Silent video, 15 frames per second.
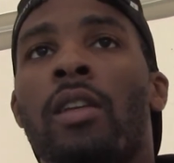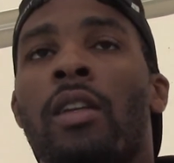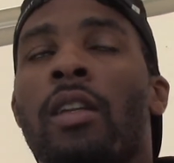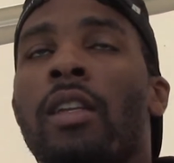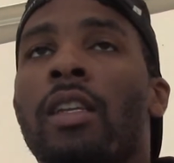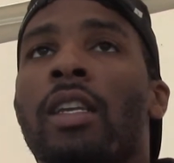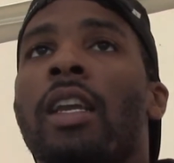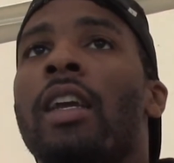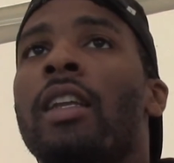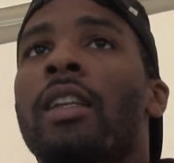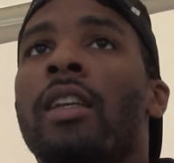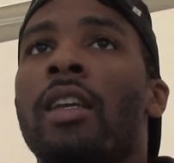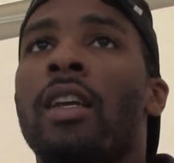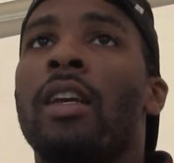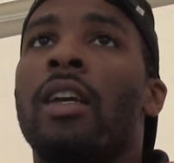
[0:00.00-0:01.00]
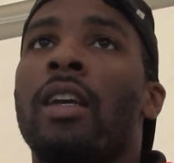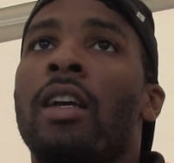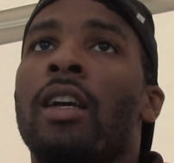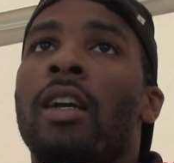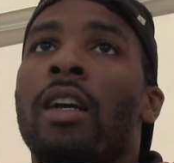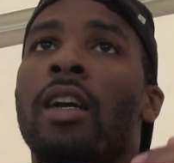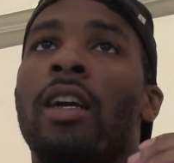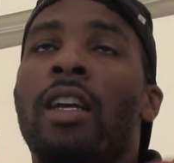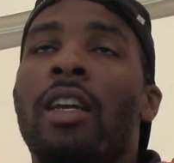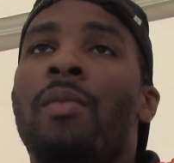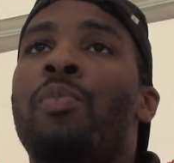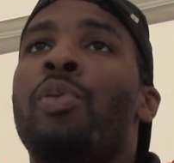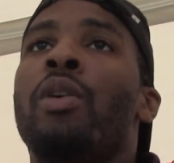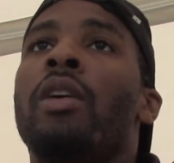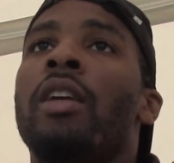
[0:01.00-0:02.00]
And again, an
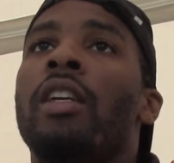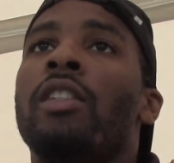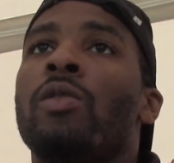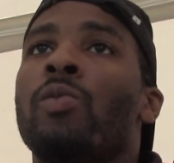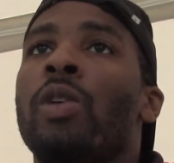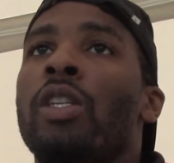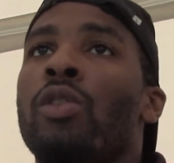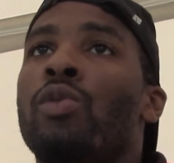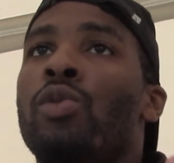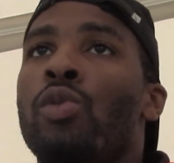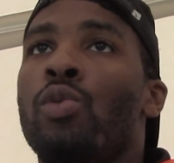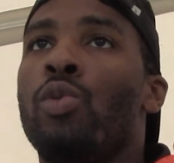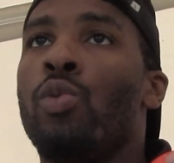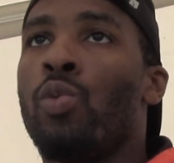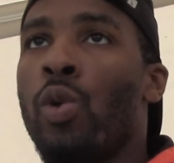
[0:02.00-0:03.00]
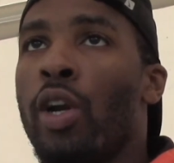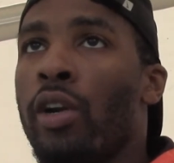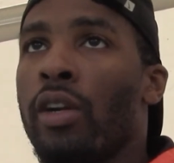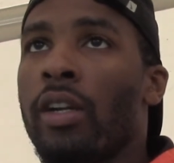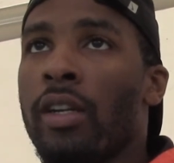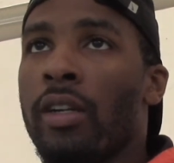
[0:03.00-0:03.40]
input is when you do work.